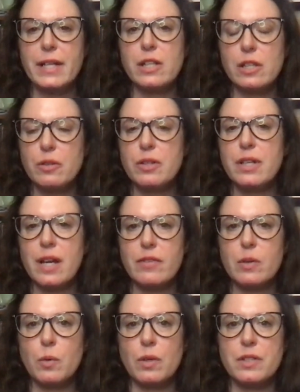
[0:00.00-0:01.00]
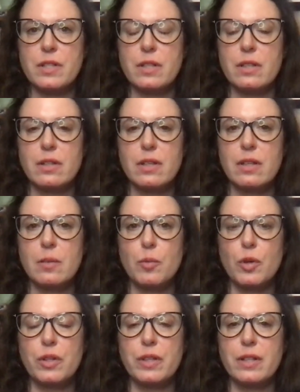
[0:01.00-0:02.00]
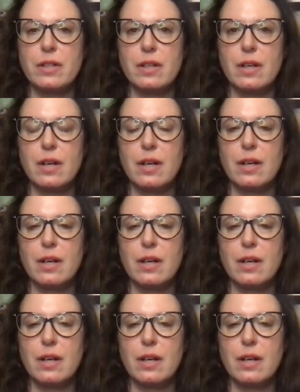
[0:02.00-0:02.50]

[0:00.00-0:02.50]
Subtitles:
included having worked in the Brooklyn